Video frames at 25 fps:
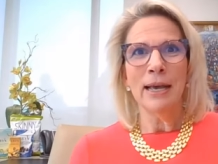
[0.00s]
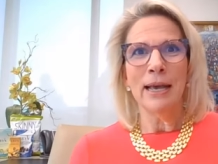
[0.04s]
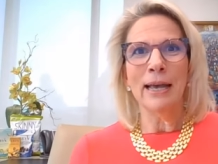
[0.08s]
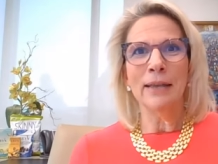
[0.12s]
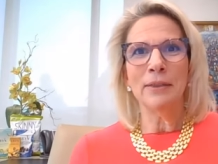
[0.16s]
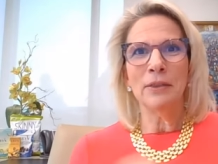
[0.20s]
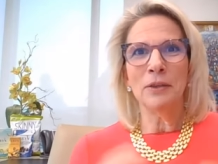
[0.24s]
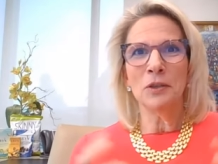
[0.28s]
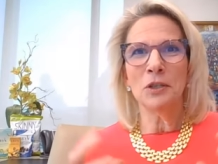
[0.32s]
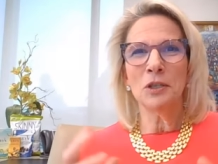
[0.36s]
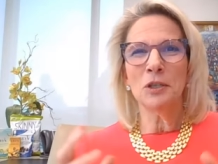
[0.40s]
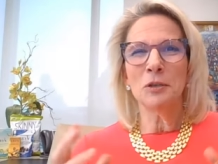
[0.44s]

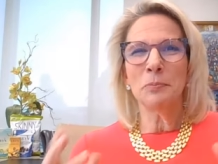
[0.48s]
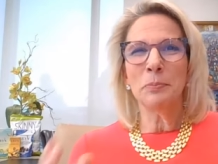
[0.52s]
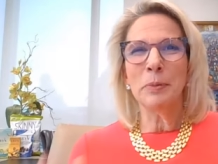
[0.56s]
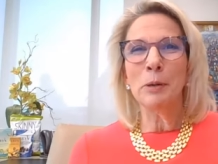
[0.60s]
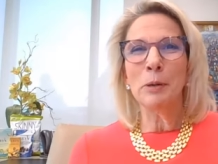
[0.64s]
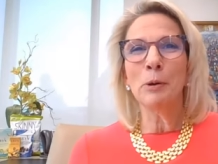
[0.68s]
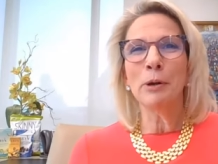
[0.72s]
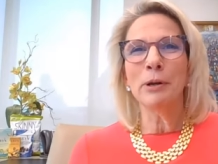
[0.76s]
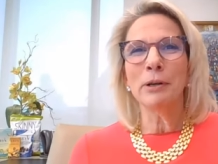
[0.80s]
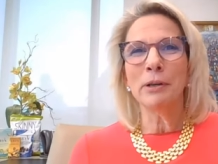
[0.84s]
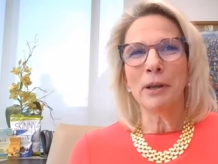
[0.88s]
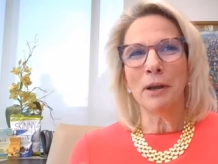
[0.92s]
And the
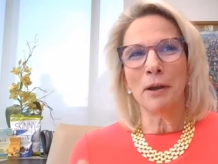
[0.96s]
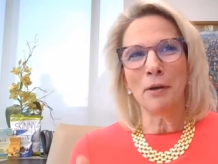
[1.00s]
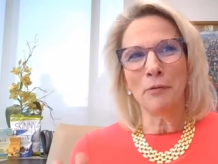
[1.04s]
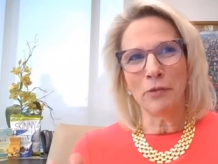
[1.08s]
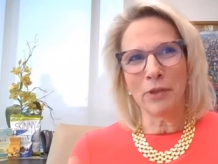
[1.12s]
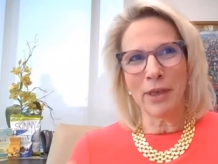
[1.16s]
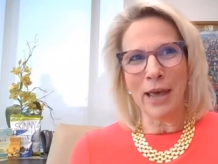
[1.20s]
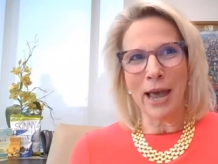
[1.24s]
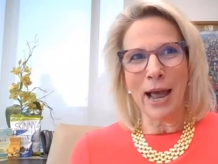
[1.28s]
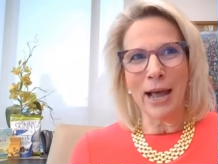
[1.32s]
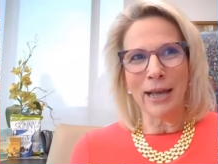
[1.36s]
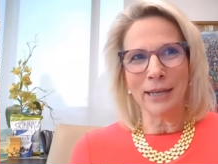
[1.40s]
spirit
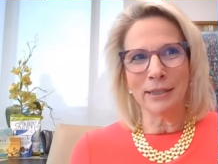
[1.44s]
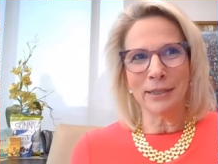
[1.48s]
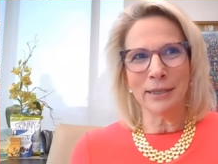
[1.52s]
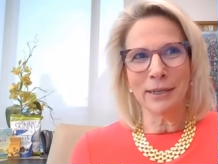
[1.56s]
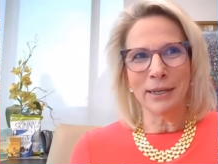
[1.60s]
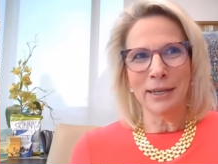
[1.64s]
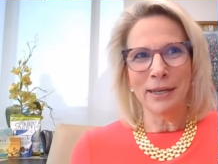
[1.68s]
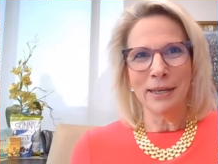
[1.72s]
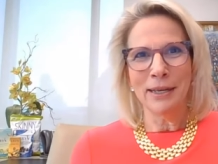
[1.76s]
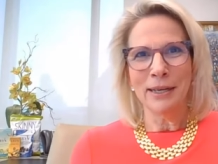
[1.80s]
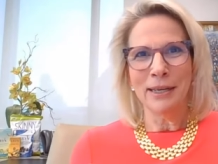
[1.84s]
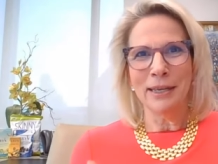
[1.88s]
of that
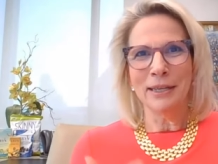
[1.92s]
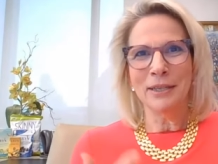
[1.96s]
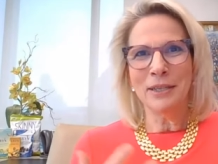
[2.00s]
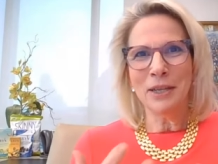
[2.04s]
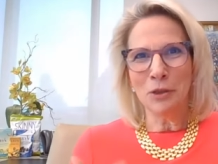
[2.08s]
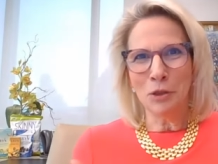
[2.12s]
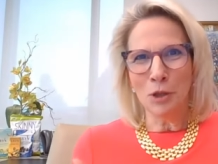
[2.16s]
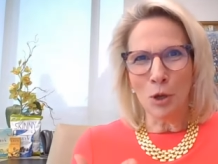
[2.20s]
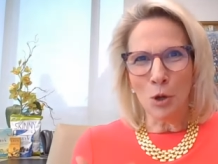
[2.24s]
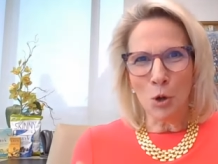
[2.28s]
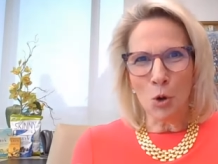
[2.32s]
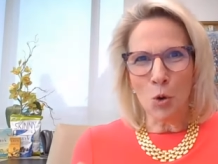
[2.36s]
is
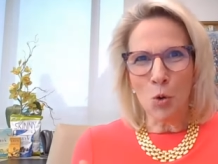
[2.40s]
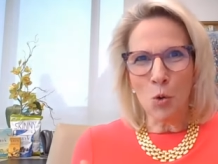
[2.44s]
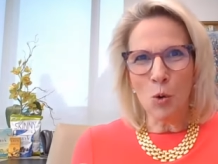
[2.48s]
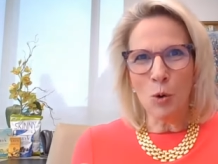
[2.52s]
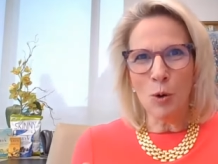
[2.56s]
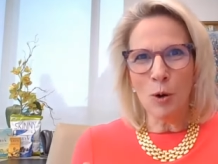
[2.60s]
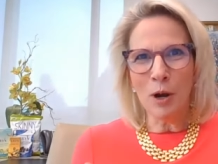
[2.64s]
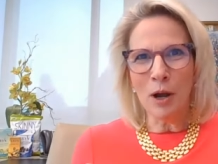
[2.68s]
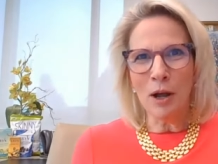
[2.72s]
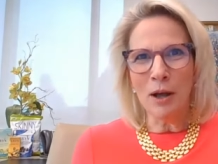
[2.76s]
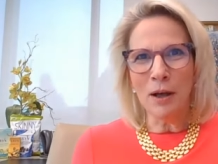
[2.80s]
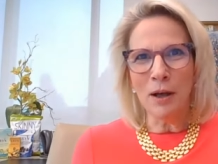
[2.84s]
at the
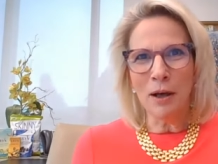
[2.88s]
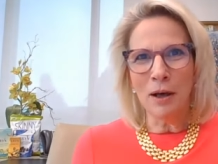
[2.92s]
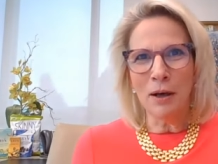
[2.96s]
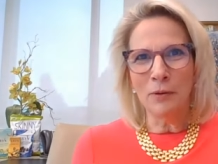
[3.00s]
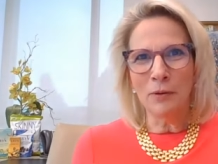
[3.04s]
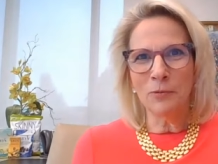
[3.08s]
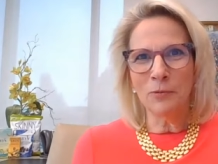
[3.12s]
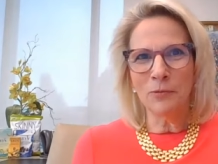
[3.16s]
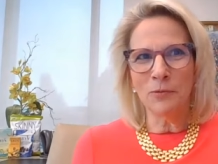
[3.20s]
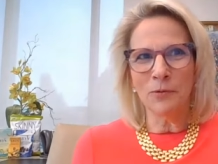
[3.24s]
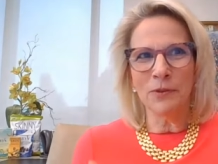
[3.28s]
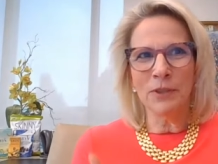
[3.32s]
core
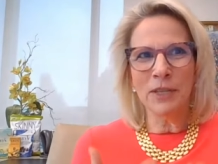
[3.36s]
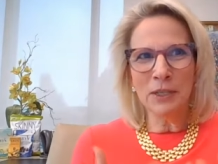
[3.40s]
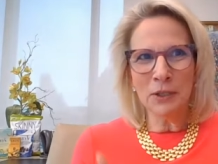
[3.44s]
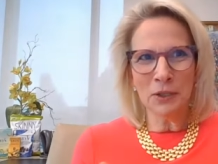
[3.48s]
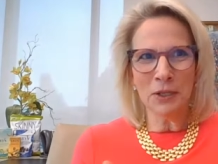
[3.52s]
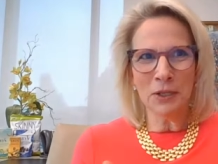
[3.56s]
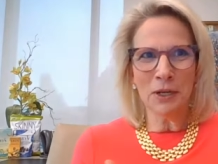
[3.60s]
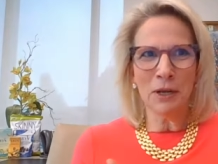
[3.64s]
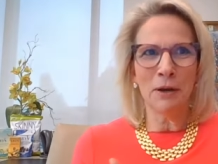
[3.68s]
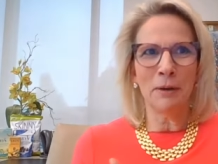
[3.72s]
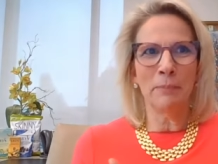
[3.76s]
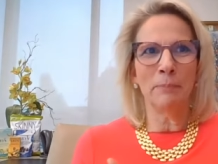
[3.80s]
of
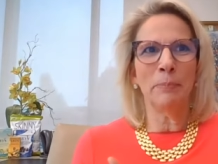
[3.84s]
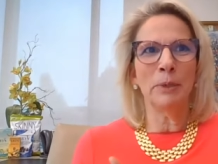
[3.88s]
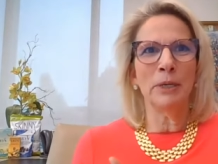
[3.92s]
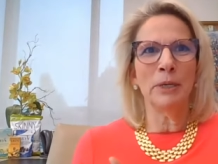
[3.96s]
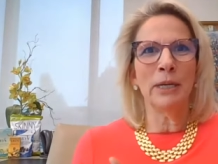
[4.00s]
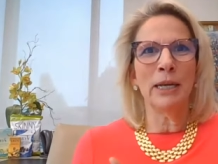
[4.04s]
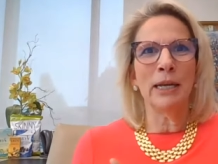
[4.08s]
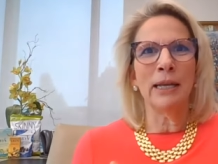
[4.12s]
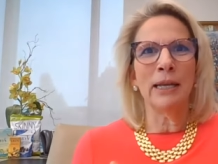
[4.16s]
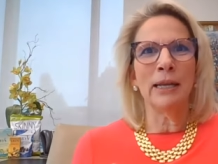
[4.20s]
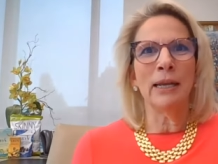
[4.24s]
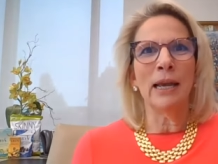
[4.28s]
this
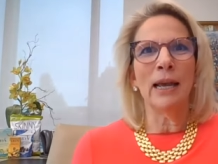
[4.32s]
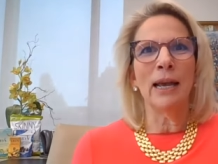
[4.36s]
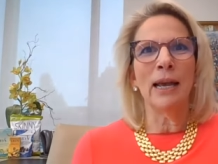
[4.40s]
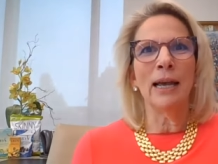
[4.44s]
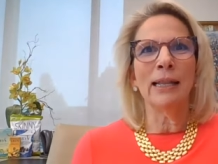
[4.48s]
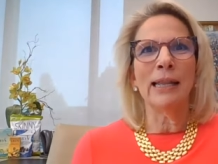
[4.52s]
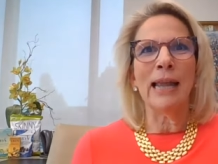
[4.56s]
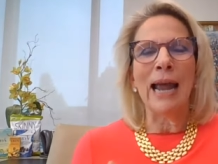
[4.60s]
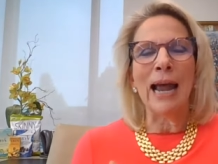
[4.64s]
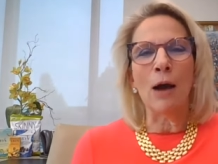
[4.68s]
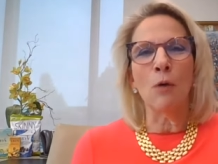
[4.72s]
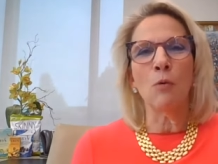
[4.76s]
company
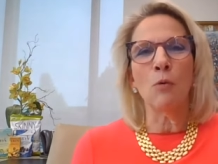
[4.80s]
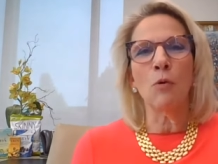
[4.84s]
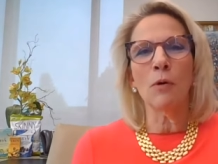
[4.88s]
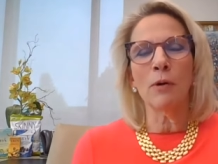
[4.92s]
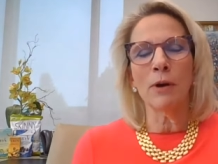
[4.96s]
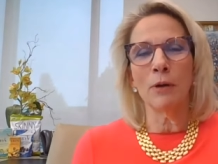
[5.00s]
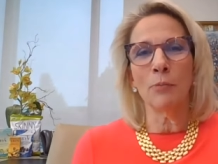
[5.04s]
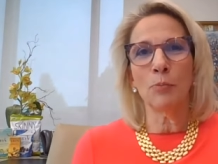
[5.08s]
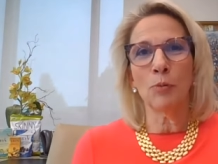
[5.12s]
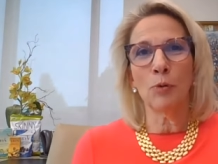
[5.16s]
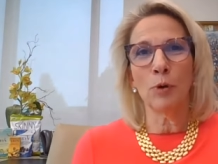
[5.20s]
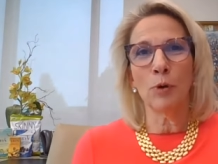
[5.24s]
and our
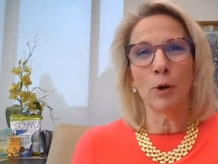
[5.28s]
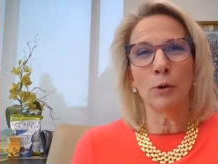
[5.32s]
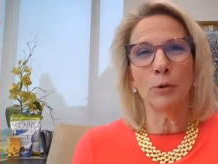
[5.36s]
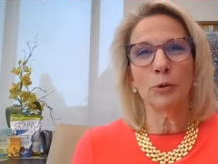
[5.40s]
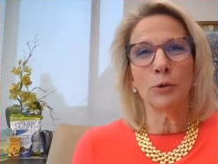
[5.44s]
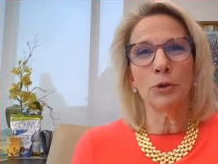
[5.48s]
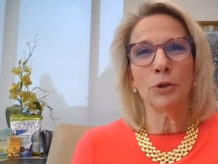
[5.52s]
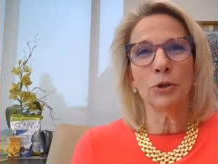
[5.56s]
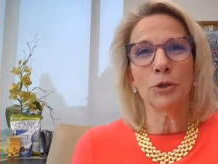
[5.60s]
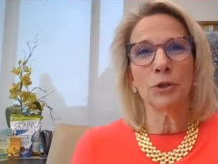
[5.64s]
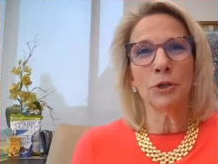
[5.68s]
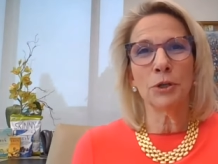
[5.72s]

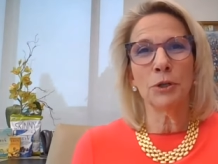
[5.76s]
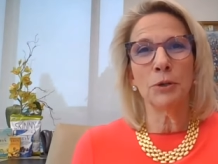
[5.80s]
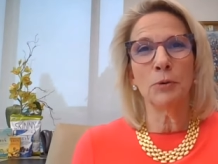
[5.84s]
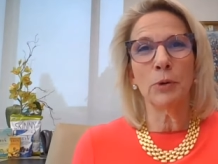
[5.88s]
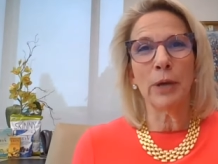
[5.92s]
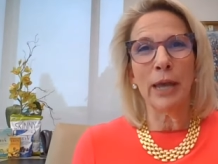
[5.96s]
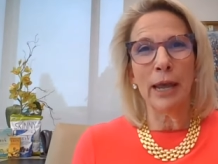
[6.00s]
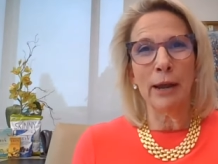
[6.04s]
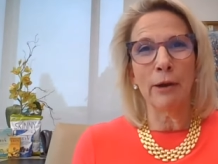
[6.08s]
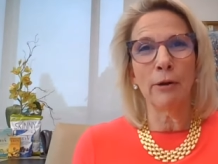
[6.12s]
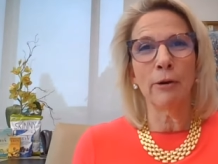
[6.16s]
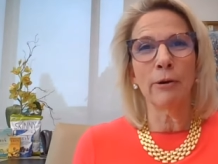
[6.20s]
approach
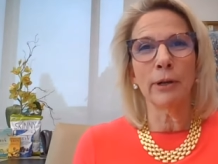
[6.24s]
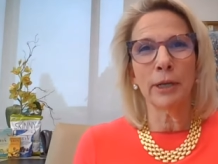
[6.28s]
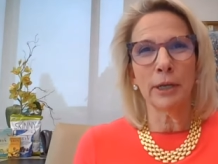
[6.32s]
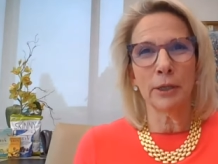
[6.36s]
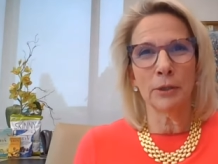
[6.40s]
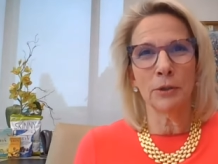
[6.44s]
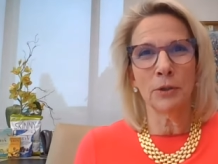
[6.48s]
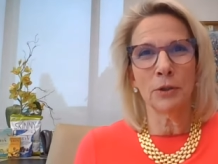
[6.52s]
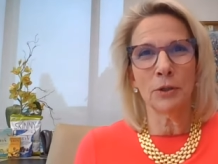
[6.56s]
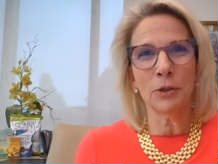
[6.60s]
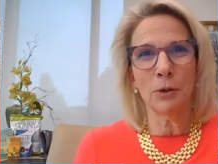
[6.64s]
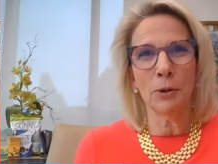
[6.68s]
to care and
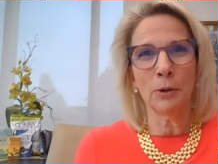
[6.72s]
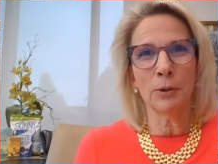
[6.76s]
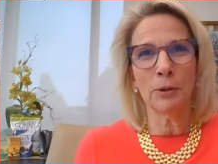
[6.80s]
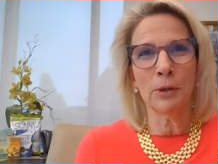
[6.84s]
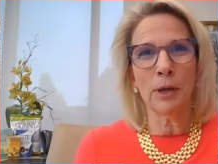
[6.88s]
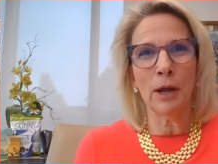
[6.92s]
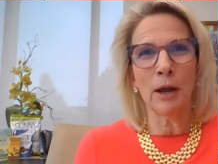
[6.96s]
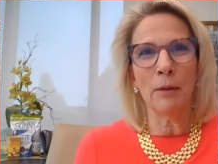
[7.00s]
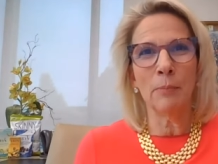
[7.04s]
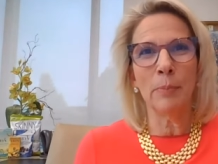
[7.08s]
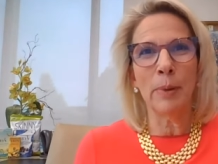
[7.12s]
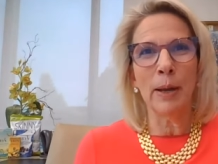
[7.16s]

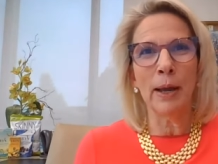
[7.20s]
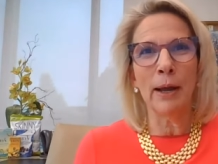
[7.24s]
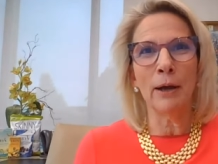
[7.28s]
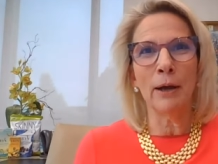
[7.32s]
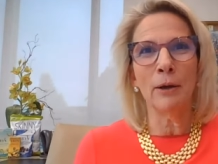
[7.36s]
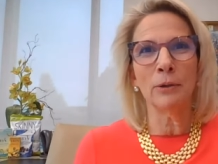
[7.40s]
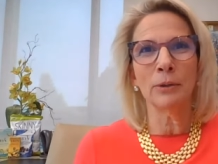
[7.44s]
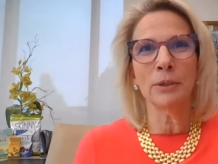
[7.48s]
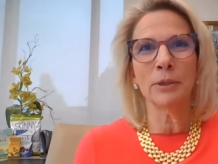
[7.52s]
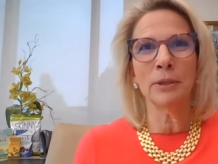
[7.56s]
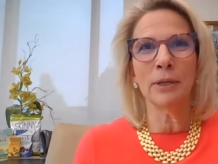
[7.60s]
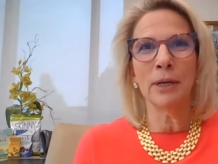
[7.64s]
concern
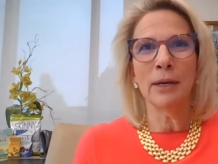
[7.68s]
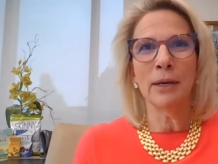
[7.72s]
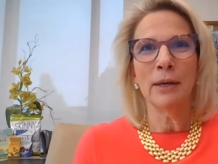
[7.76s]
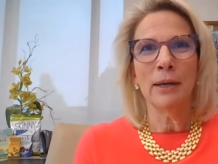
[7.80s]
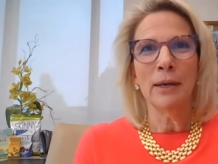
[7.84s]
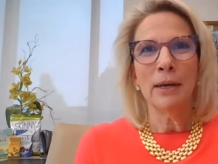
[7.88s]
about